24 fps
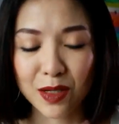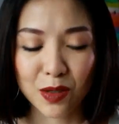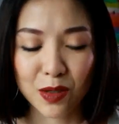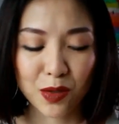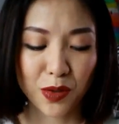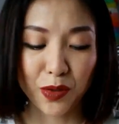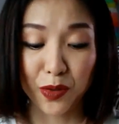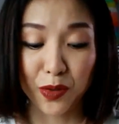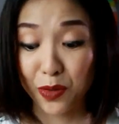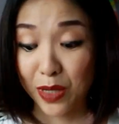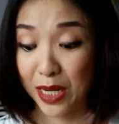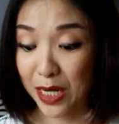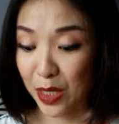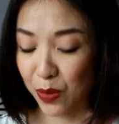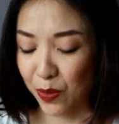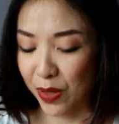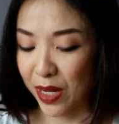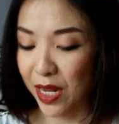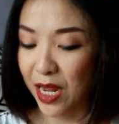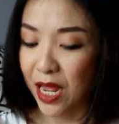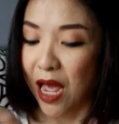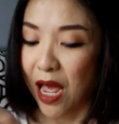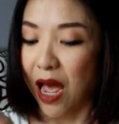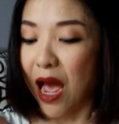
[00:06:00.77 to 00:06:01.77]
So
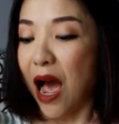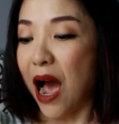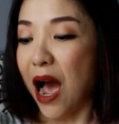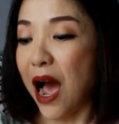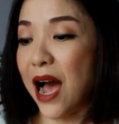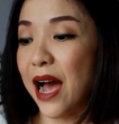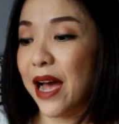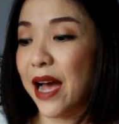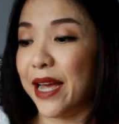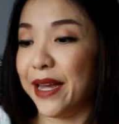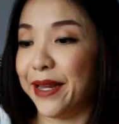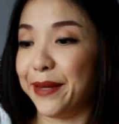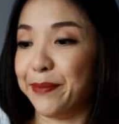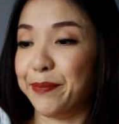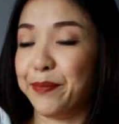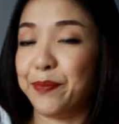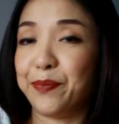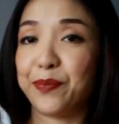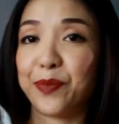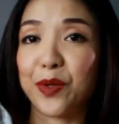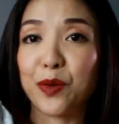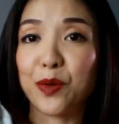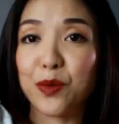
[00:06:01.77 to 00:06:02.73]
anyway, I'm